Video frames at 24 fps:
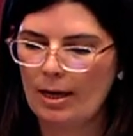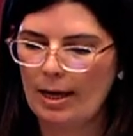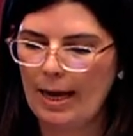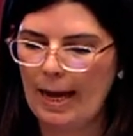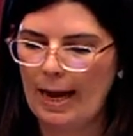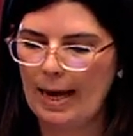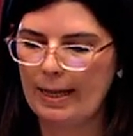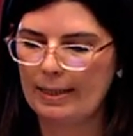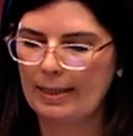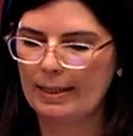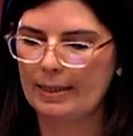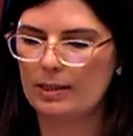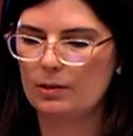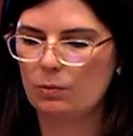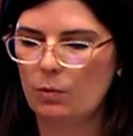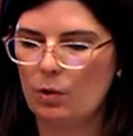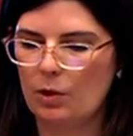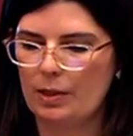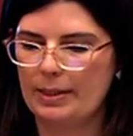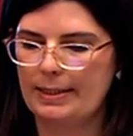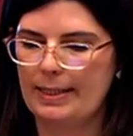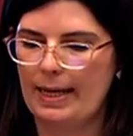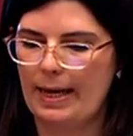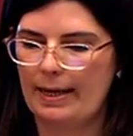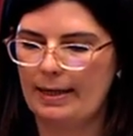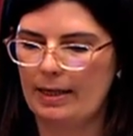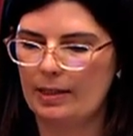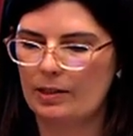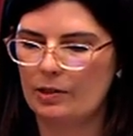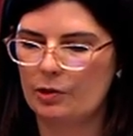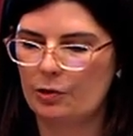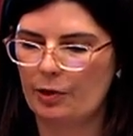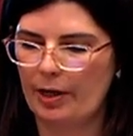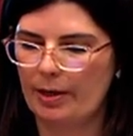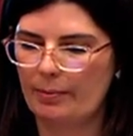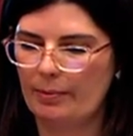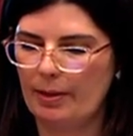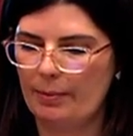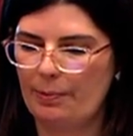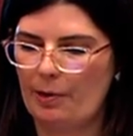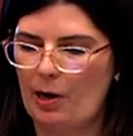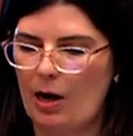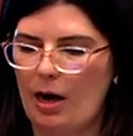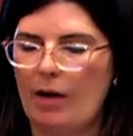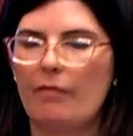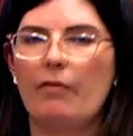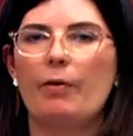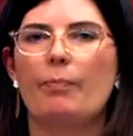Alex was an extremely
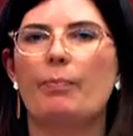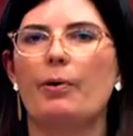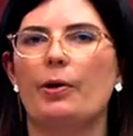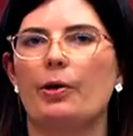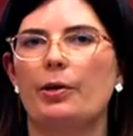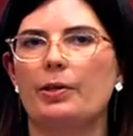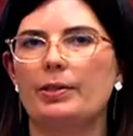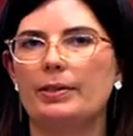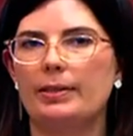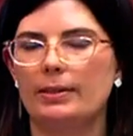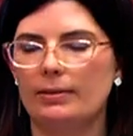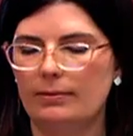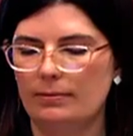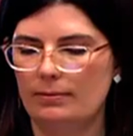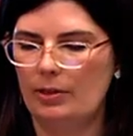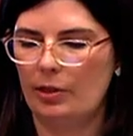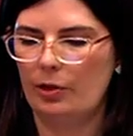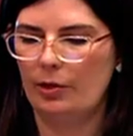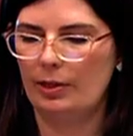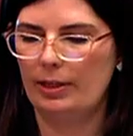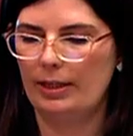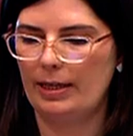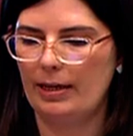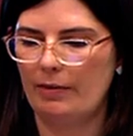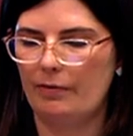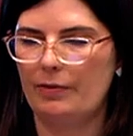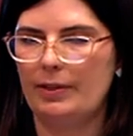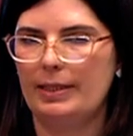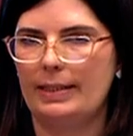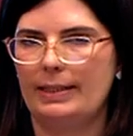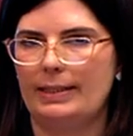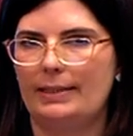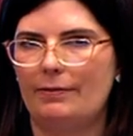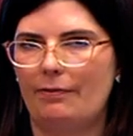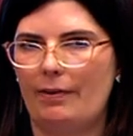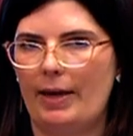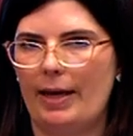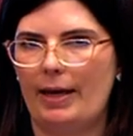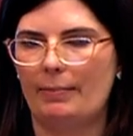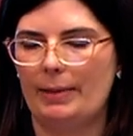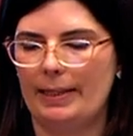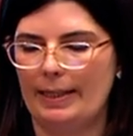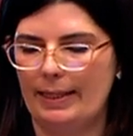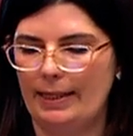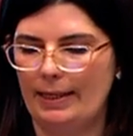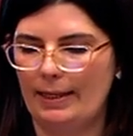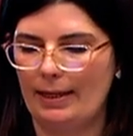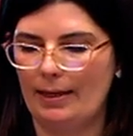private person who loved his
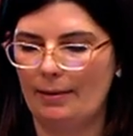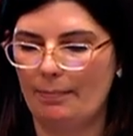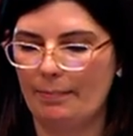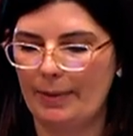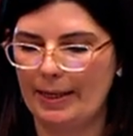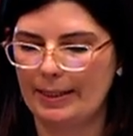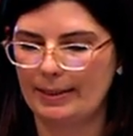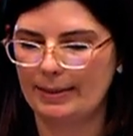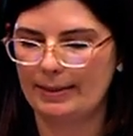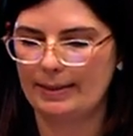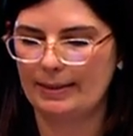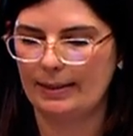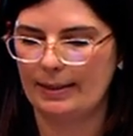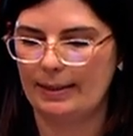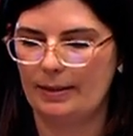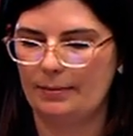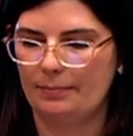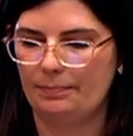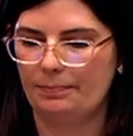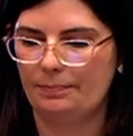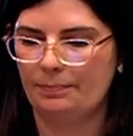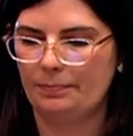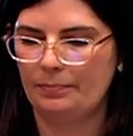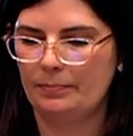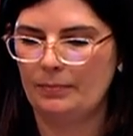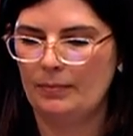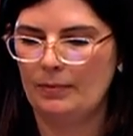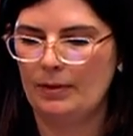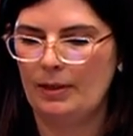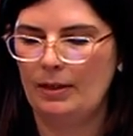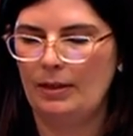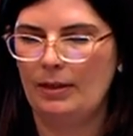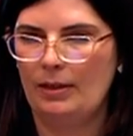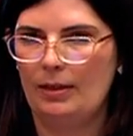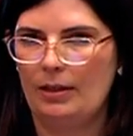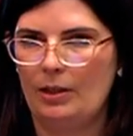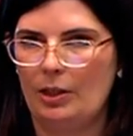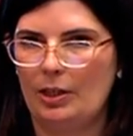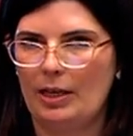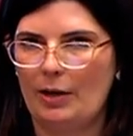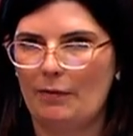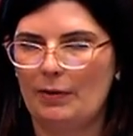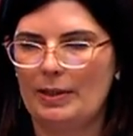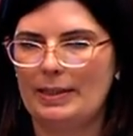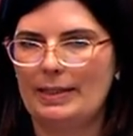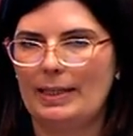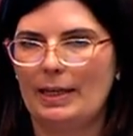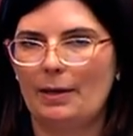family immensely. You
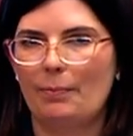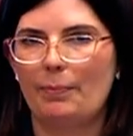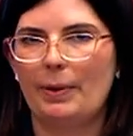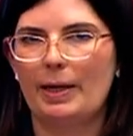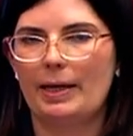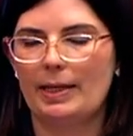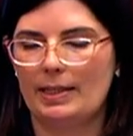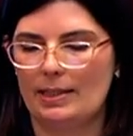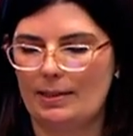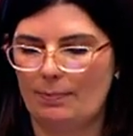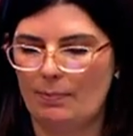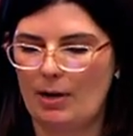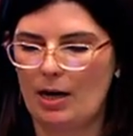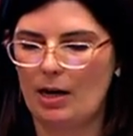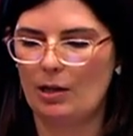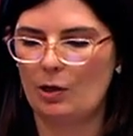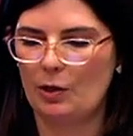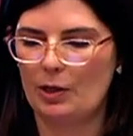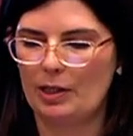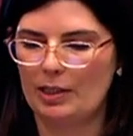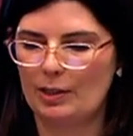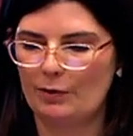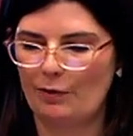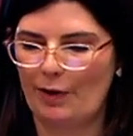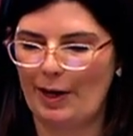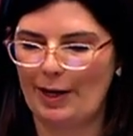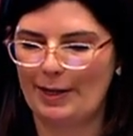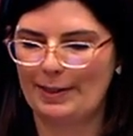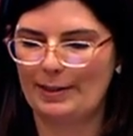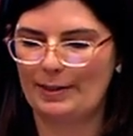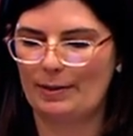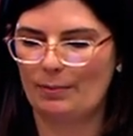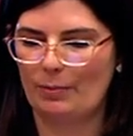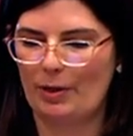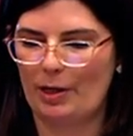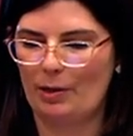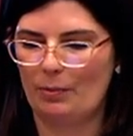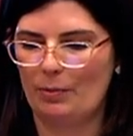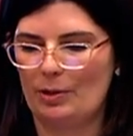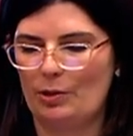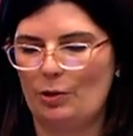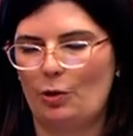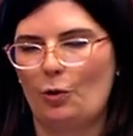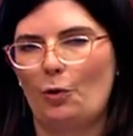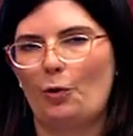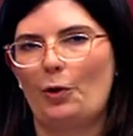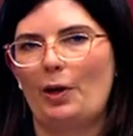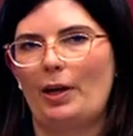never see a bigger smile on his face than when he was
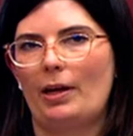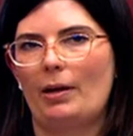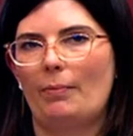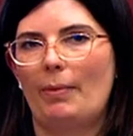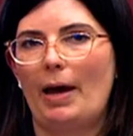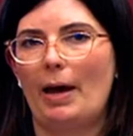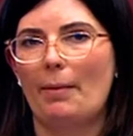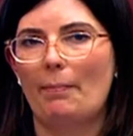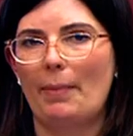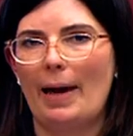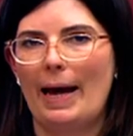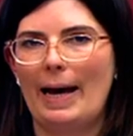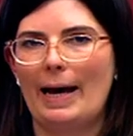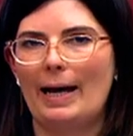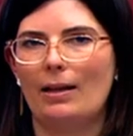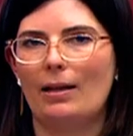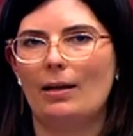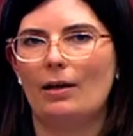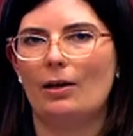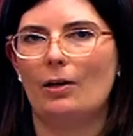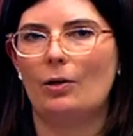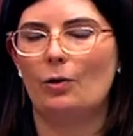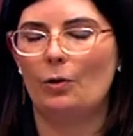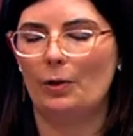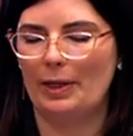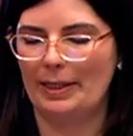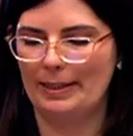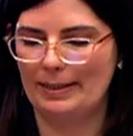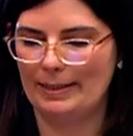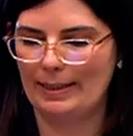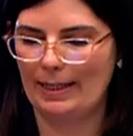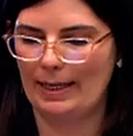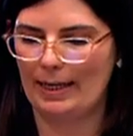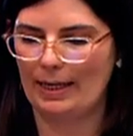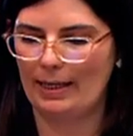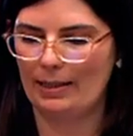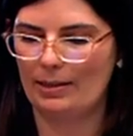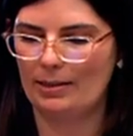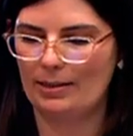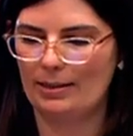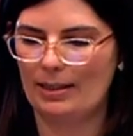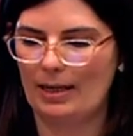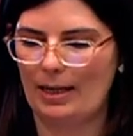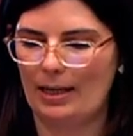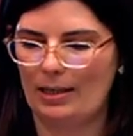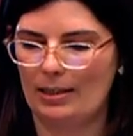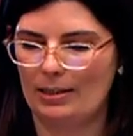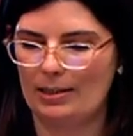talking about Paola, or his kids,
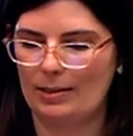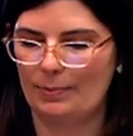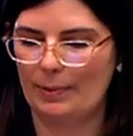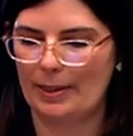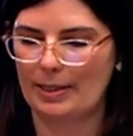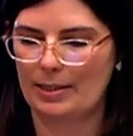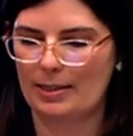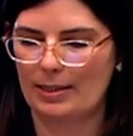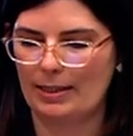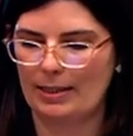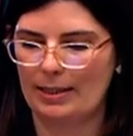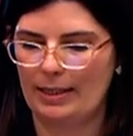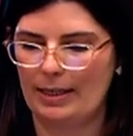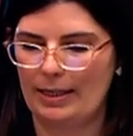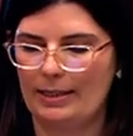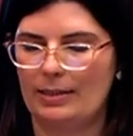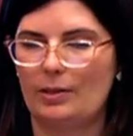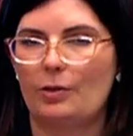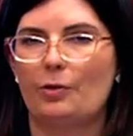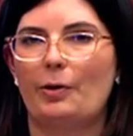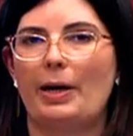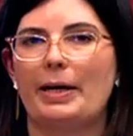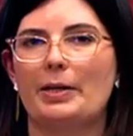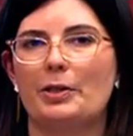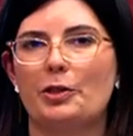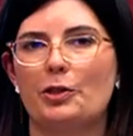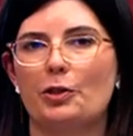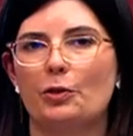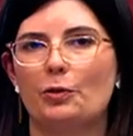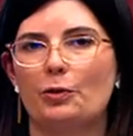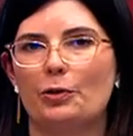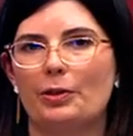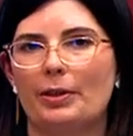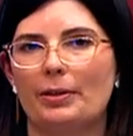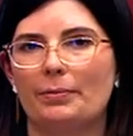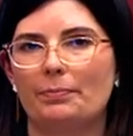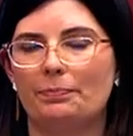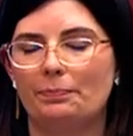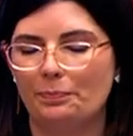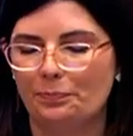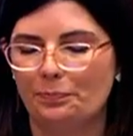and especially his grandchildren.